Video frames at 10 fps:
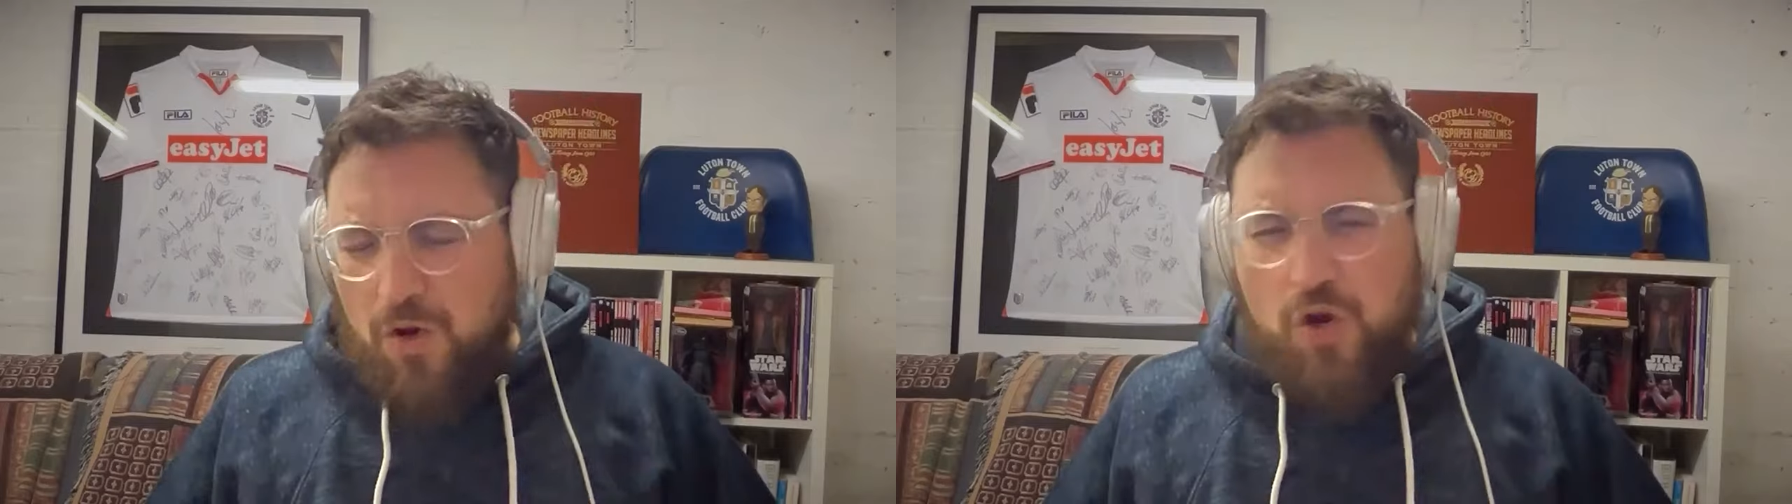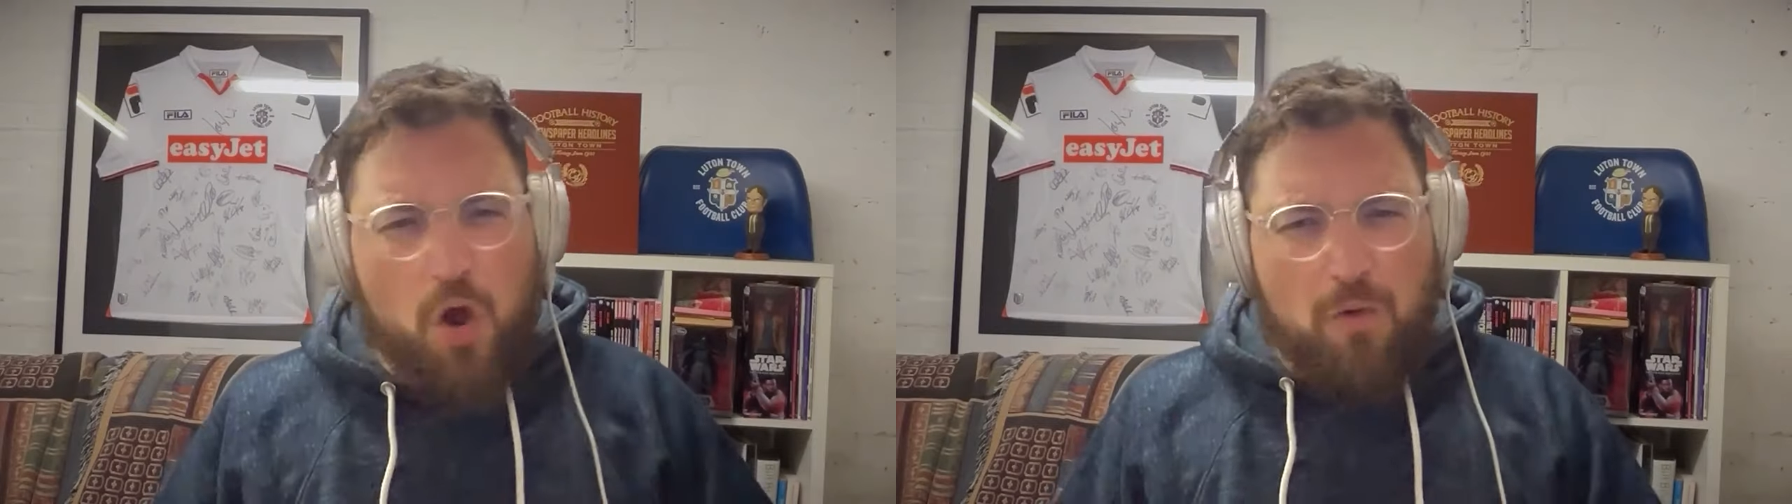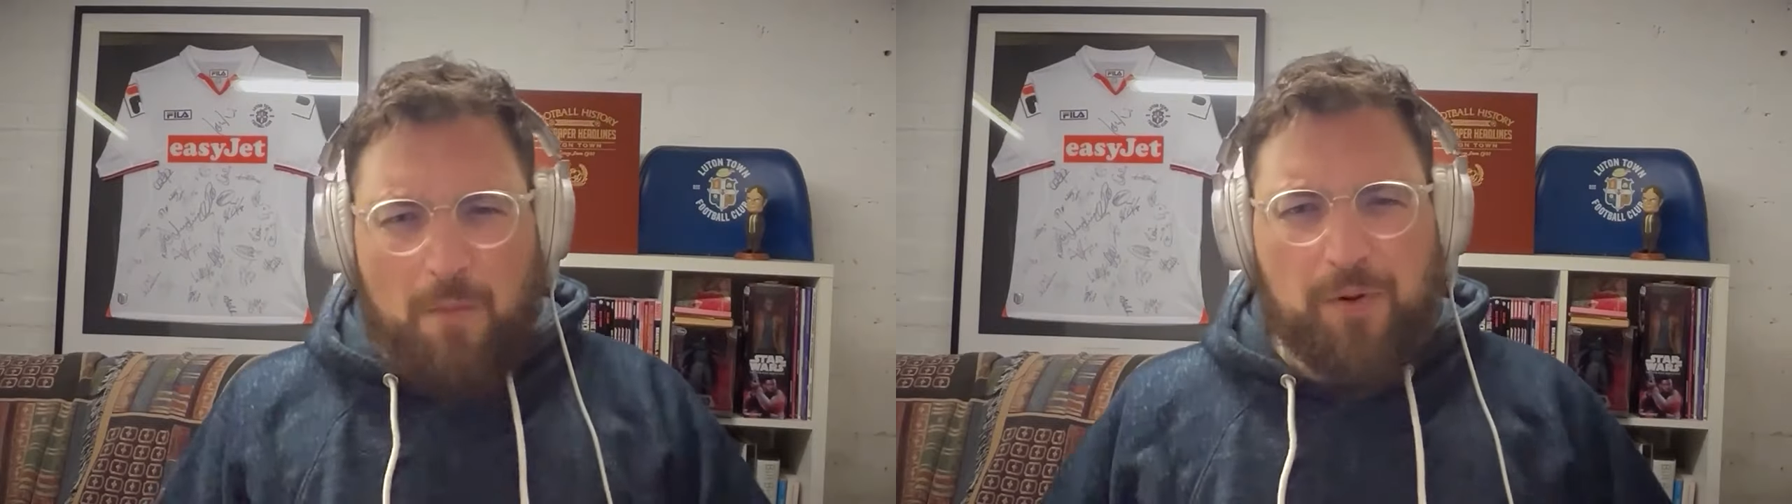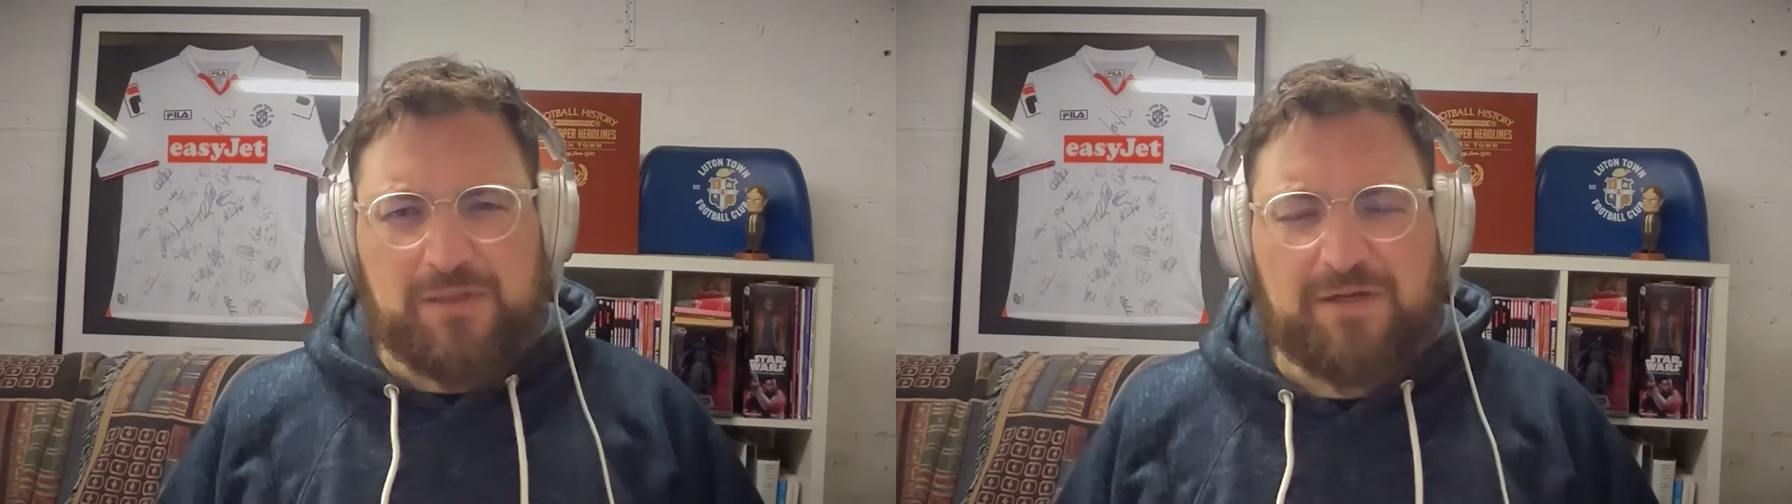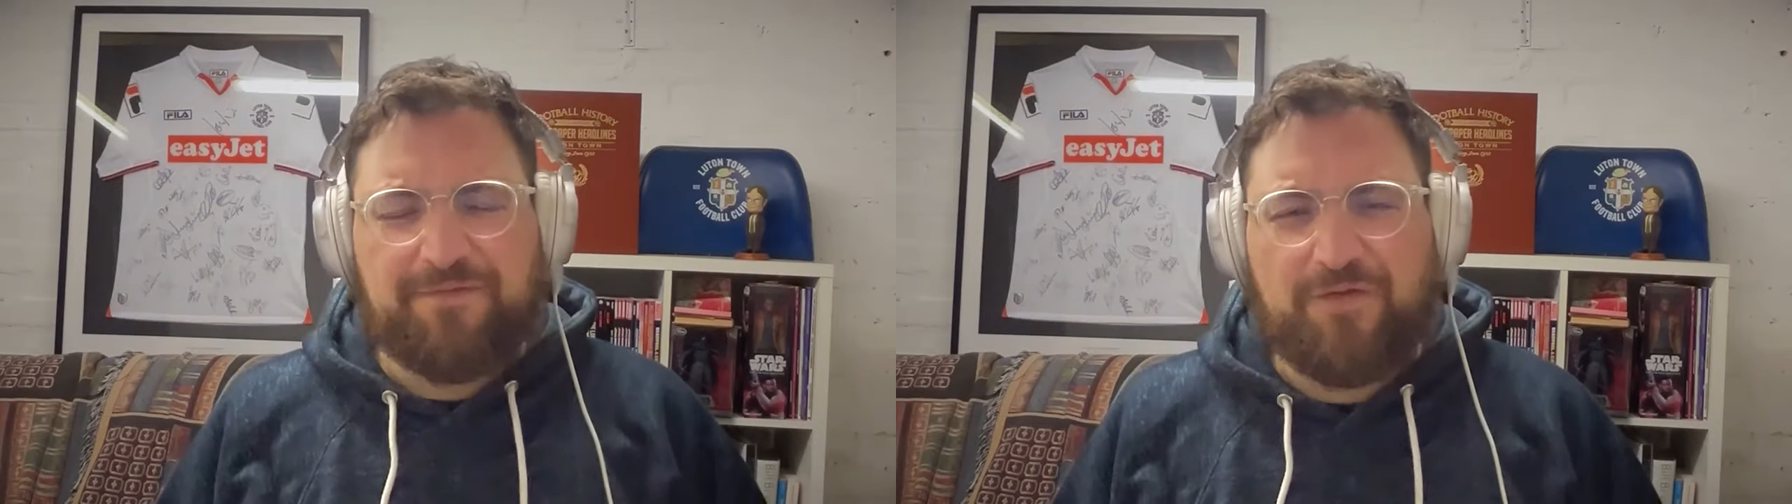No one
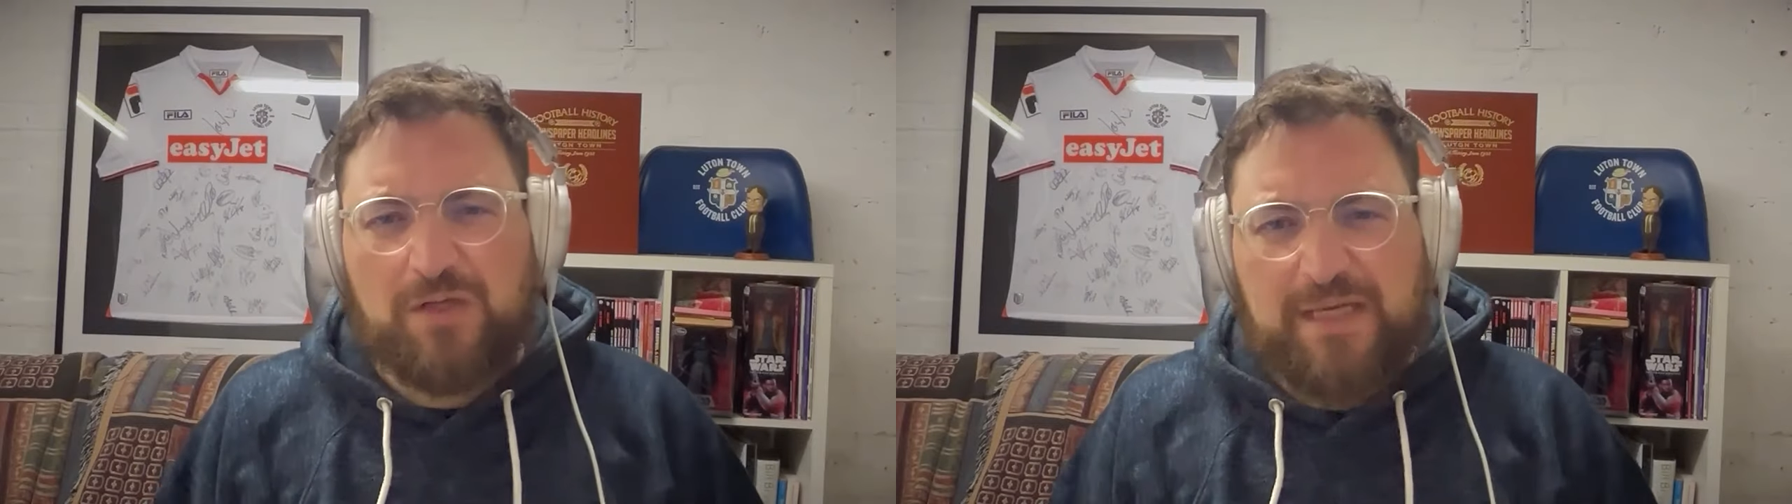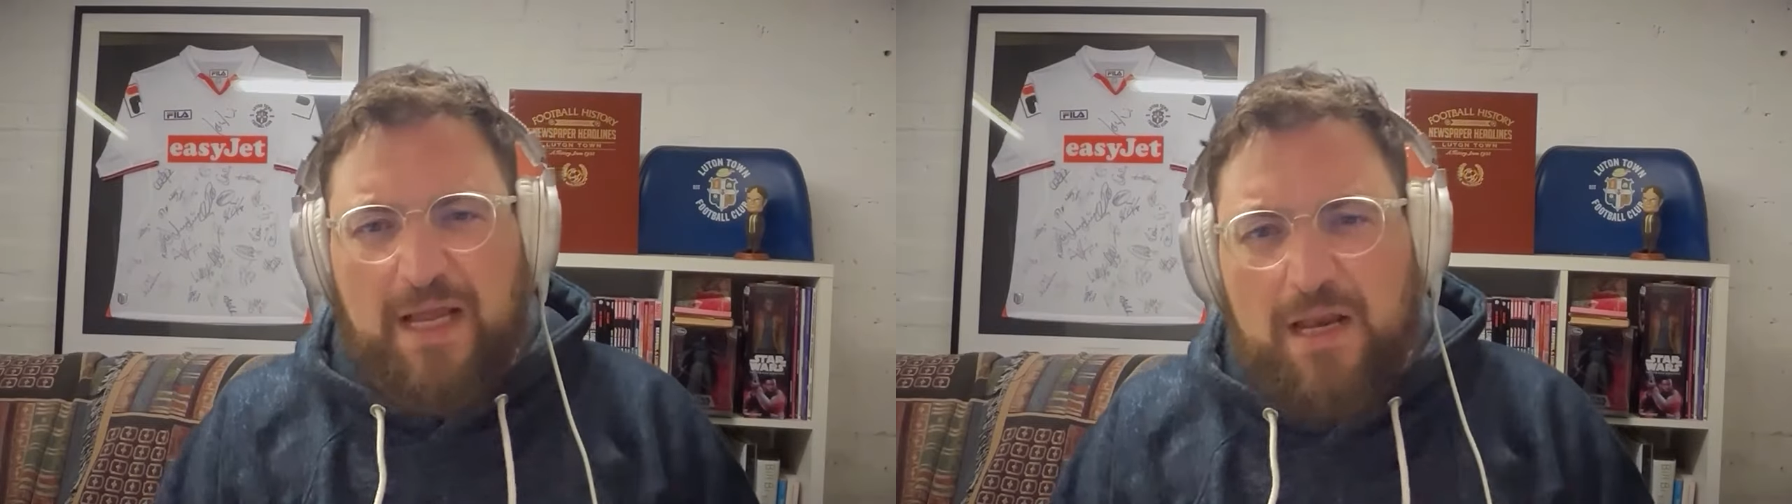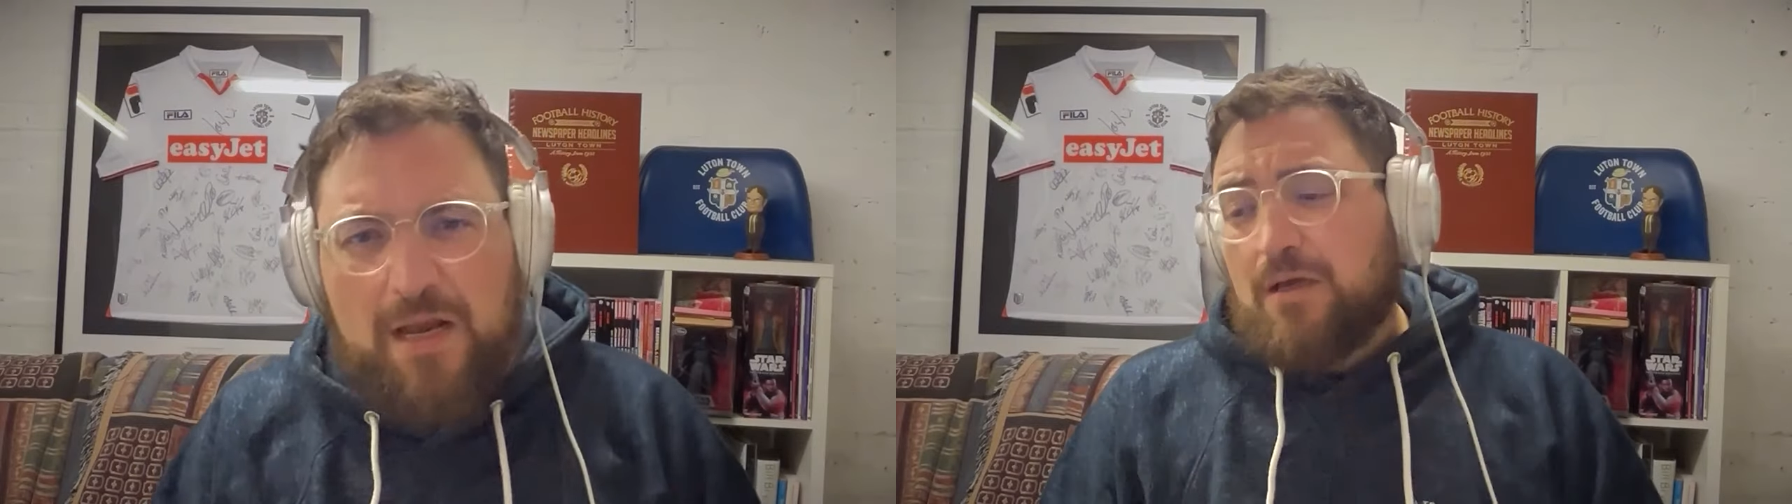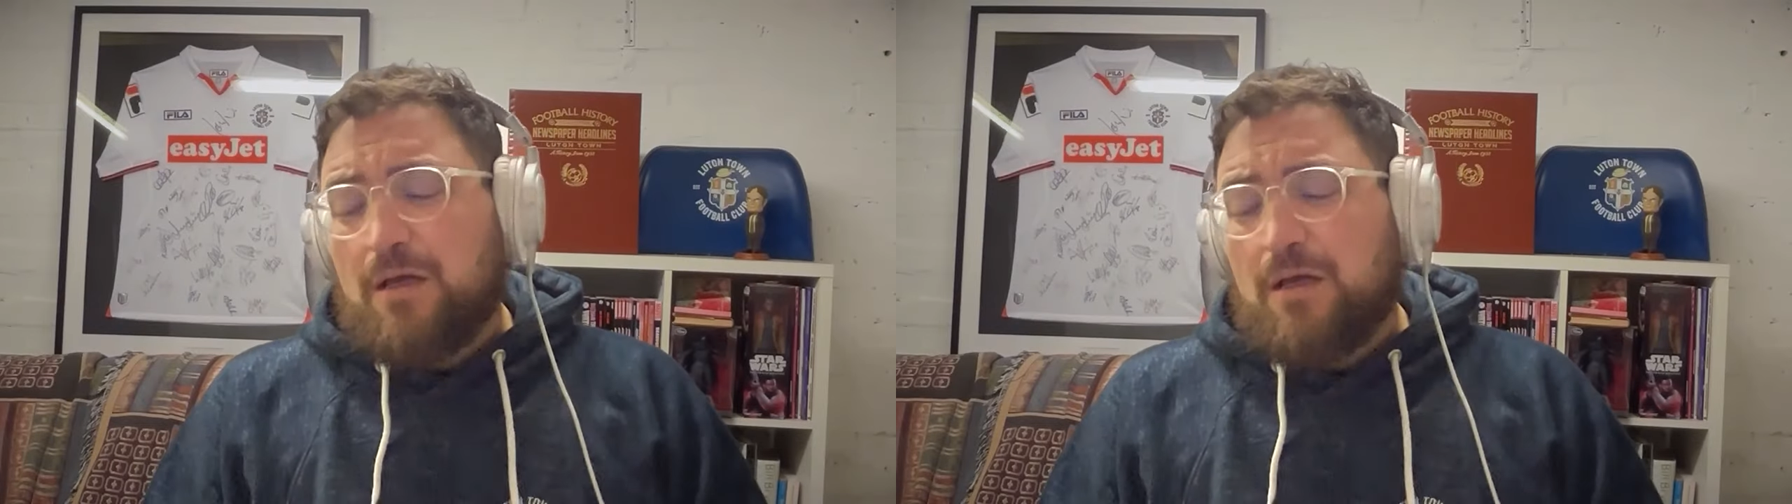puts a foot in.